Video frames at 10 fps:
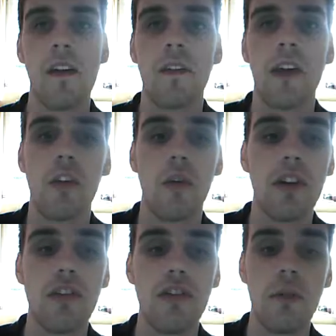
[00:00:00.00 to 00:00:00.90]
Now
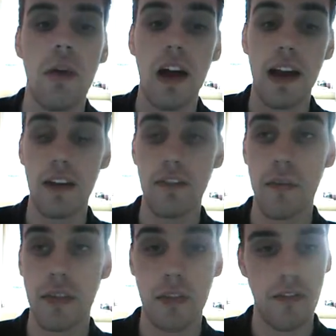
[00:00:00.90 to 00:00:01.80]
Christian, I have
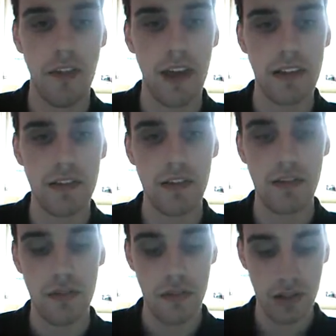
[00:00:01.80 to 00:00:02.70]
him as a face.
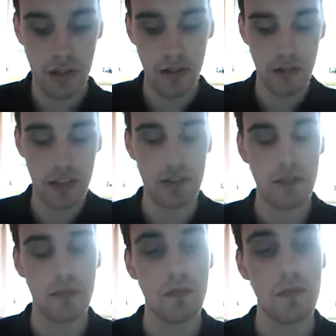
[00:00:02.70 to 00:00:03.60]
You know,
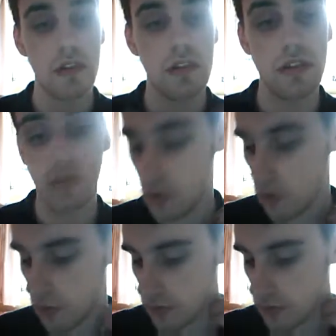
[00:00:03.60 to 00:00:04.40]
he's sort